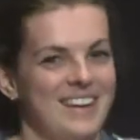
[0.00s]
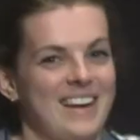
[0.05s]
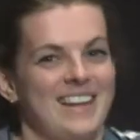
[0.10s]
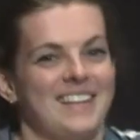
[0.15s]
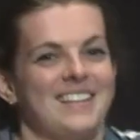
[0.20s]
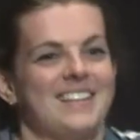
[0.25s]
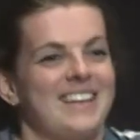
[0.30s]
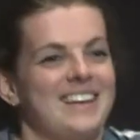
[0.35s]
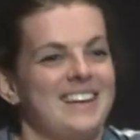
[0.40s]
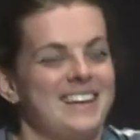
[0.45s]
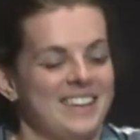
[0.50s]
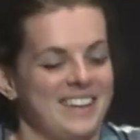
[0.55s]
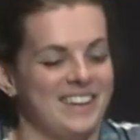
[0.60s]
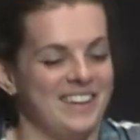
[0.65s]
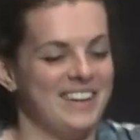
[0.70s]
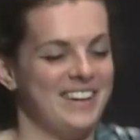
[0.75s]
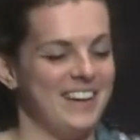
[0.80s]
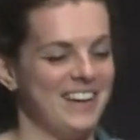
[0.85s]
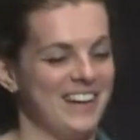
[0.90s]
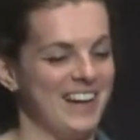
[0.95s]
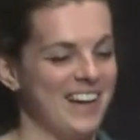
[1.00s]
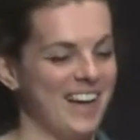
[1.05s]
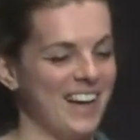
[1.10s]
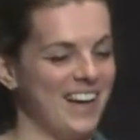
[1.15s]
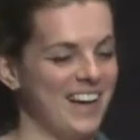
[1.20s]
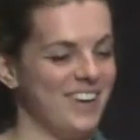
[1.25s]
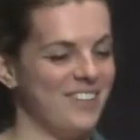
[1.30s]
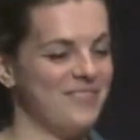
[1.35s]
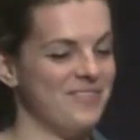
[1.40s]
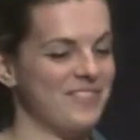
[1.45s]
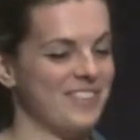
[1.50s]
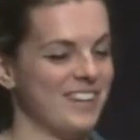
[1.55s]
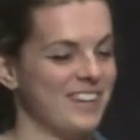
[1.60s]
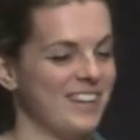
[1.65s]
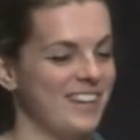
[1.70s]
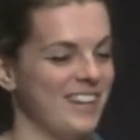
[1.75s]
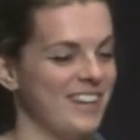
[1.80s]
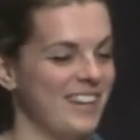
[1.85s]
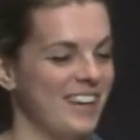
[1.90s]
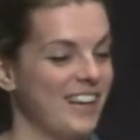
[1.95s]
right, thank you. Um,
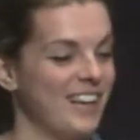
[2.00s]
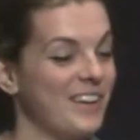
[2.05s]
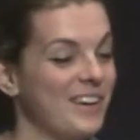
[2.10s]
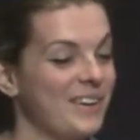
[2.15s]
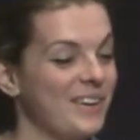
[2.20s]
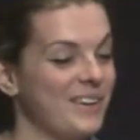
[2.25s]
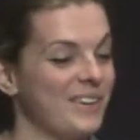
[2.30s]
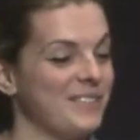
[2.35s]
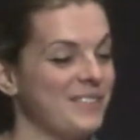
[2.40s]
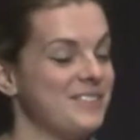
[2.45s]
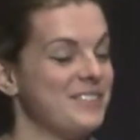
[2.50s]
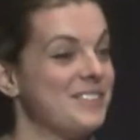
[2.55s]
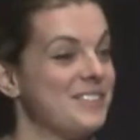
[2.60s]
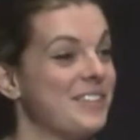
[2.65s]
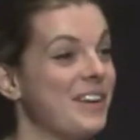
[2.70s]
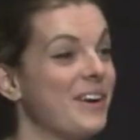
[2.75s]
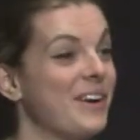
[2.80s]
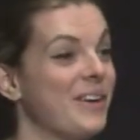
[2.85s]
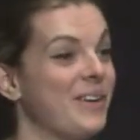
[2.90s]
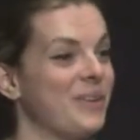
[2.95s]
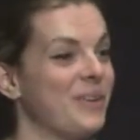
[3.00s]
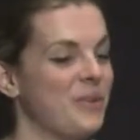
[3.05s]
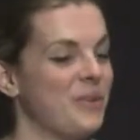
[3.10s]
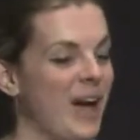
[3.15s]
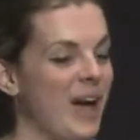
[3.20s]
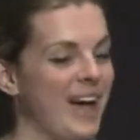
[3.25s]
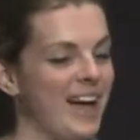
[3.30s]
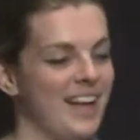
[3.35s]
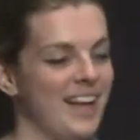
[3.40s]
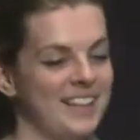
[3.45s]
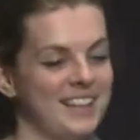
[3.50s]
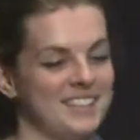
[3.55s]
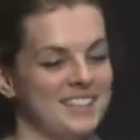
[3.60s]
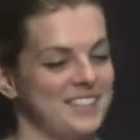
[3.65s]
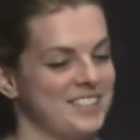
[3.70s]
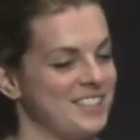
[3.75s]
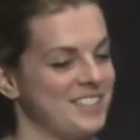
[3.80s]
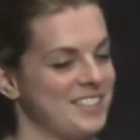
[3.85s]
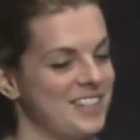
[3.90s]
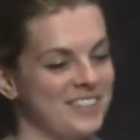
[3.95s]
hello. So uh,
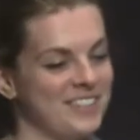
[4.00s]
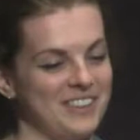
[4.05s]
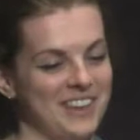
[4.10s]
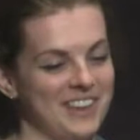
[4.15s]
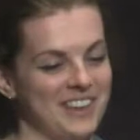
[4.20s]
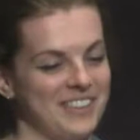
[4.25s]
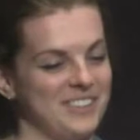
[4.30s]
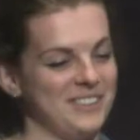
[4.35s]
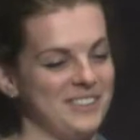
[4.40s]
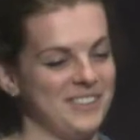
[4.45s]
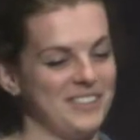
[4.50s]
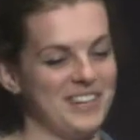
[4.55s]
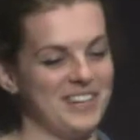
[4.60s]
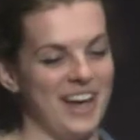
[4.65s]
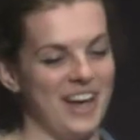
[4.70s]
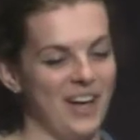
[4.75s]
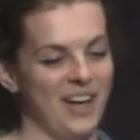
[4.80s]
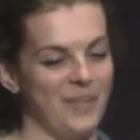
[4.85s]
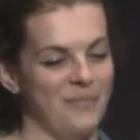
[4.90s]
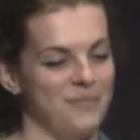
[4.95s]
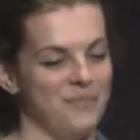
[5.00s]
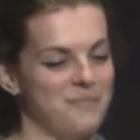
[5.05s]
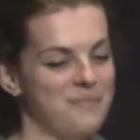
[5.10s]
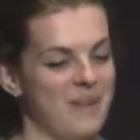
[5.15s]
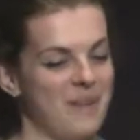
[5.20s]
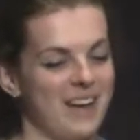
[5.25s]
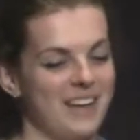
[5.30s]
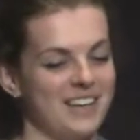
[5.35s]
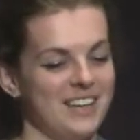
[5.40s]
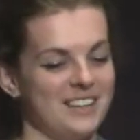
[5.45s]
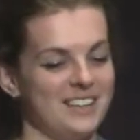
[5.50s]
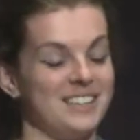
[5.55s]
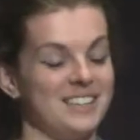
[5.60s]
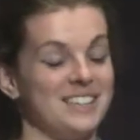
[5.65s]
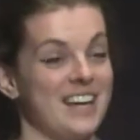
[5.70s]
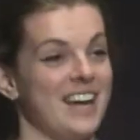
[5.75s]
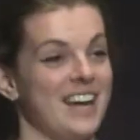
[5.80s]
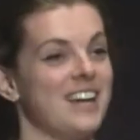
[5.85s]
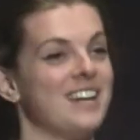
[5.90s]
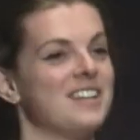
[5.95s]
let's just get right into it. Um, back in the
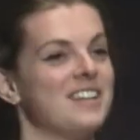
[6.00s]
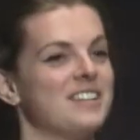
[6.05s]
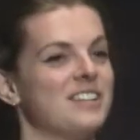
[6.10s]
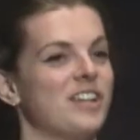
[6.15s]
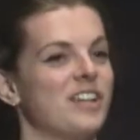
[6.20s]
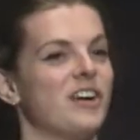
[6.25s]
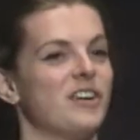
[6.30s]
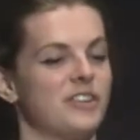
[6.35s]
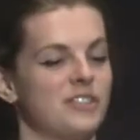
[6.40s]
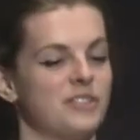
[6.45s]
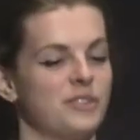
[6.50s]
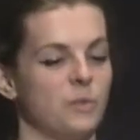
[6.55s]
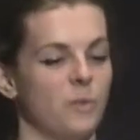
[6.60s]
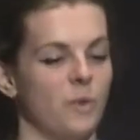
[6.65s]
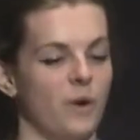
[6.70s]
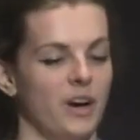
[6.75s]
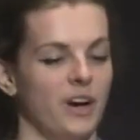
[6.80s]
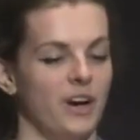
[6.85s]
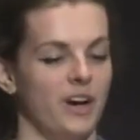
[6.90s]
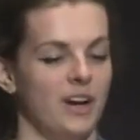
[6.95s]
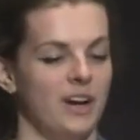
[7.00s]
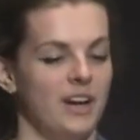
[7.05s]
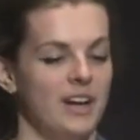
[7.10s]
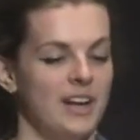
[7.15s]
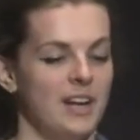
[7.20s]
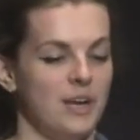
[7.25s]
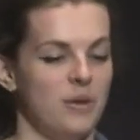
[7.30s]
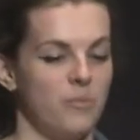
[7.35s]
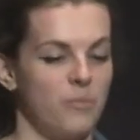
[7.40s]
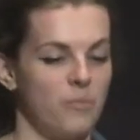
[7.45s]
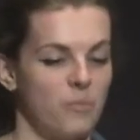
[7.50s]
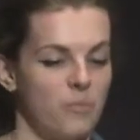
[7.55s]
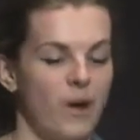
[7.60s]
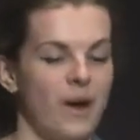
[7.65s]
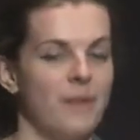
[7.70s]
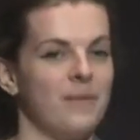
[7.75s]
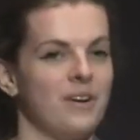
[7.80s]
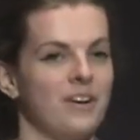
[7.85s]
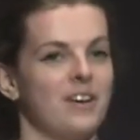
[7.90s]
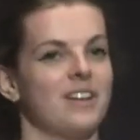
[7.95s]
day, locks were
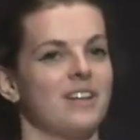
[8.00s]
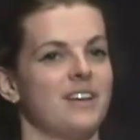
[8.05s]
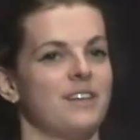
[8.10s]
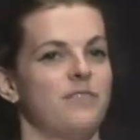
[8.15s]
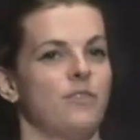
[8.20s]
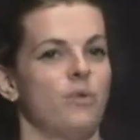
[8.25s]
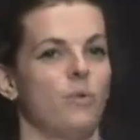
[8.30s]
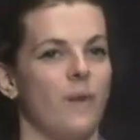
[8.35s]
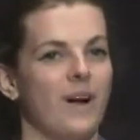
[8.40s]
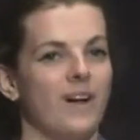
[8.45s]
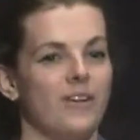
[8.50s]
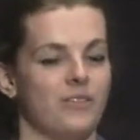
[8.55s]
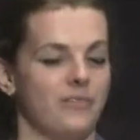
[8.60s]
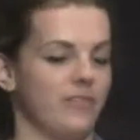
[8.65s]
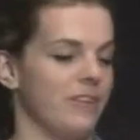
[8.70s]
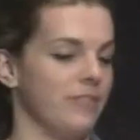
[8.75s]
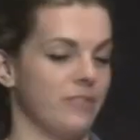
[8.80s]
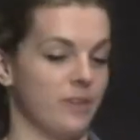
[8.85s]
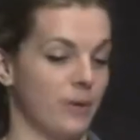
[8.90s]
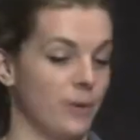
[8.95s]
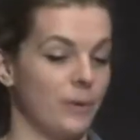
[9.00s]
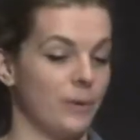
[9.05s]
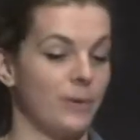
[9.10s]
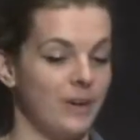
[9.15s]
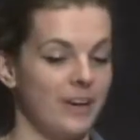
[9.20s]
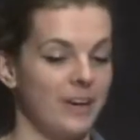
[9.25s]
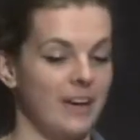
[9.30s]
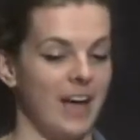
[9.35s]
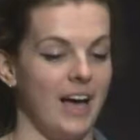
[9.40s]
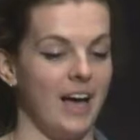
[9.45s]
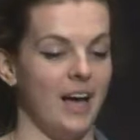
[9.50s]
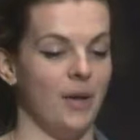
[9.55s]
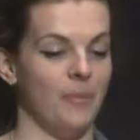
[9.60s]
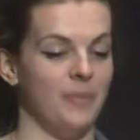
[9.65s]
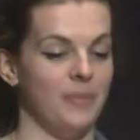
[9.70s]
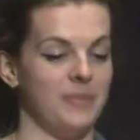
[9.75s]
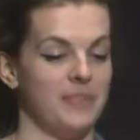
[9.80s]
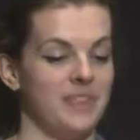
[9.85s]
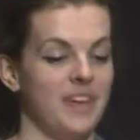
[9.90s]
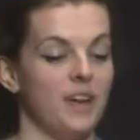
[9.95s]
primarily for wealthy folk.
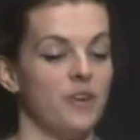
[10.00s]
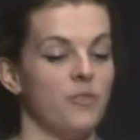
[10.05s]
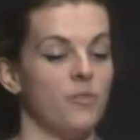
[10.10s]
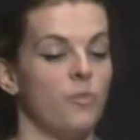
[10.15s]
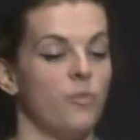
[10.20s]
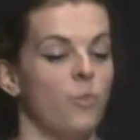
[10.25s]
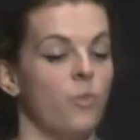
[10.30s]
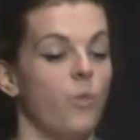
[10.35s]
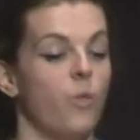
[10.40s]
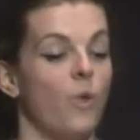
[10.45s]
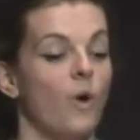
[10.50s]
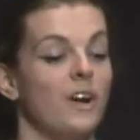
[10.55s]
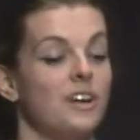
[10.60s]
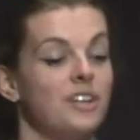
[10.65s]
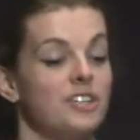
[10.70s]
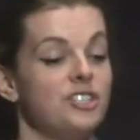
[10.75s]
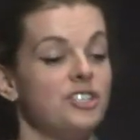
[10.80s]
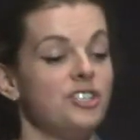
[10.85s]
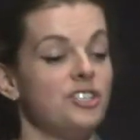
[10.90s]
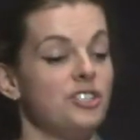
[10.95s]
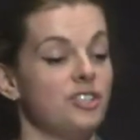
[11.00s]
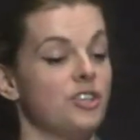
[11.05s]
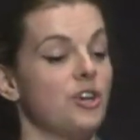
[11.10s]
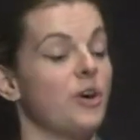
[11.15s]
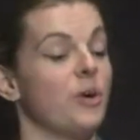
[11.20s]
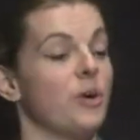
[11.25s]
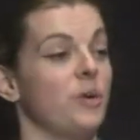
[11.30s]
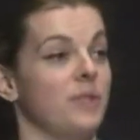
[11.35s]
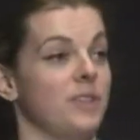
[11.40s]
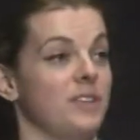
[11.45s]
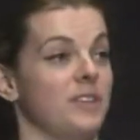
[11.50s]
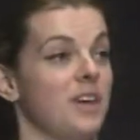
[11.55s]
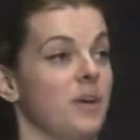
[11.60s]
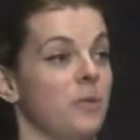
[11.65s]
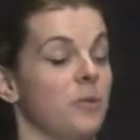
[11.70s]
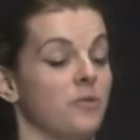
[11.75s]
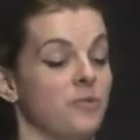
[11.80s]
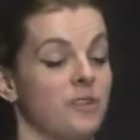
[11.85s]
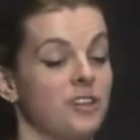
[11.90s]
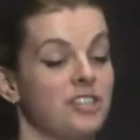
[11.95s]
Um, they wanted you to know that they
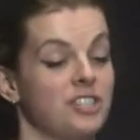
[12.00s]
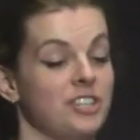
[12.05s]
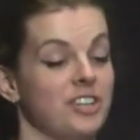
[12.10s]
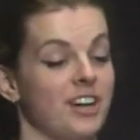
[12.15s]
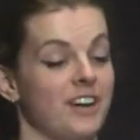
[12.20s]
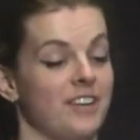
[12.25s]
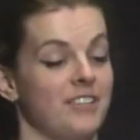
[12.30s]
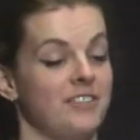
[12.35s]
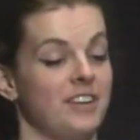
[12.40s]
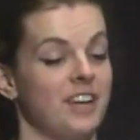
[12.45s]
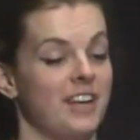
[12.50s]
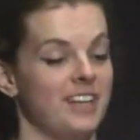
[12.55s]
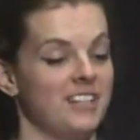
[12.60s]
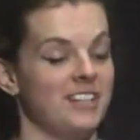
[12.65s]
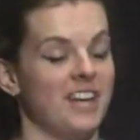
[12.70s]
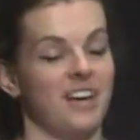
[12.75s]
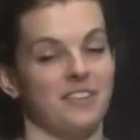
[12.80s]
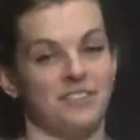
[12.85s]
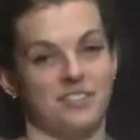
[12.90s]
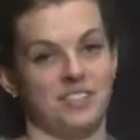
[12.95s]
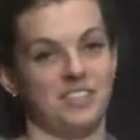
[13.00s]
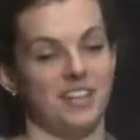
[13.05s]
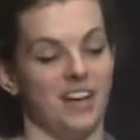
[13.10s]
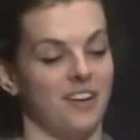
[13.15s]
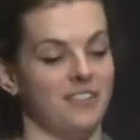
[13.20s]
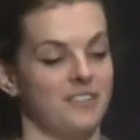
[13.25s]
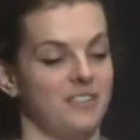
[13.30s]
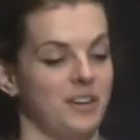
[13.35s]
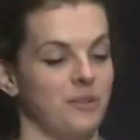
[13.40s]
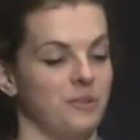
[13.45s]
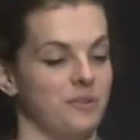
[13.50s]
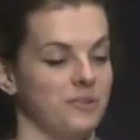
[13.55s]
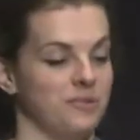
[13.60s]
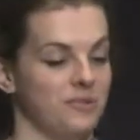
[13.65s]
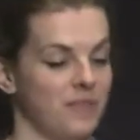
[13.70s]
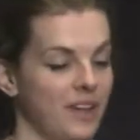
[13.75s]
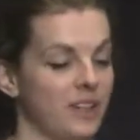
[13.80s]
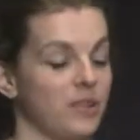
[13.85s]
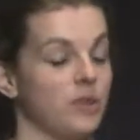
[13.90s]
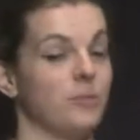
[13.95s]
were rich enough to have stuff that was
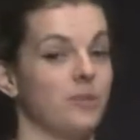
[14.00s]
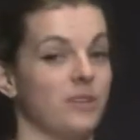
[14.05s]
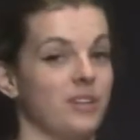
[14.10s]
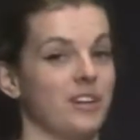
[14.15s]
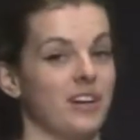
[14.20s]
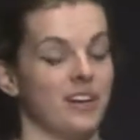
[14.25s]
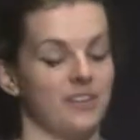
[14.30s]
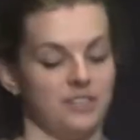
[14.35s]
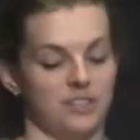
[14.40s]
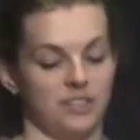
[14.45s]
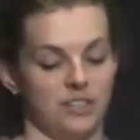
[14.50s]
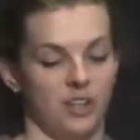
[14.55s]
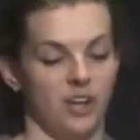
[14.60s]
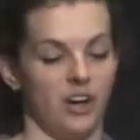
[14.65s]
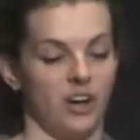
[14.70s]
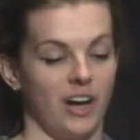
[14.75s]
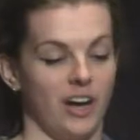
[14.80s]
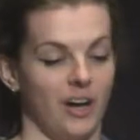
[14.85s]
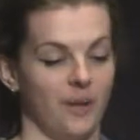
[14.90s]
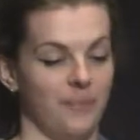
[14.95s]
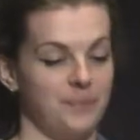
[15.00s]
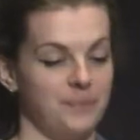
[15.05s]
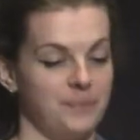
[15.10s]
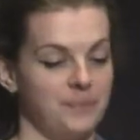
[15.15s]
valuable enough to lock up.